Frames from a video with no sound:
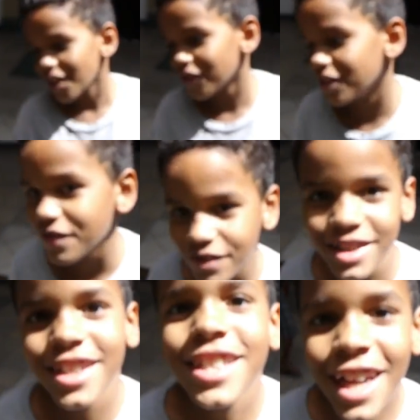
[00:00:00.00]
never leave
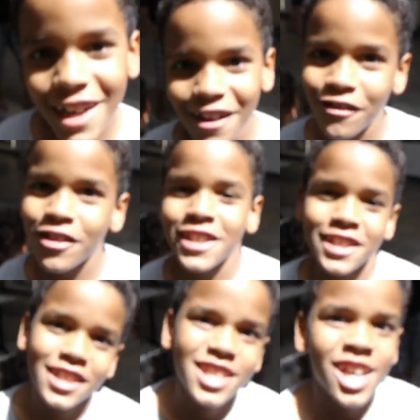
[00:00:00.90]
it that I
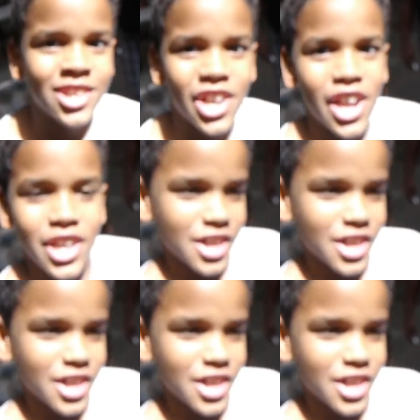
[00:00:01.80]
want Sunday.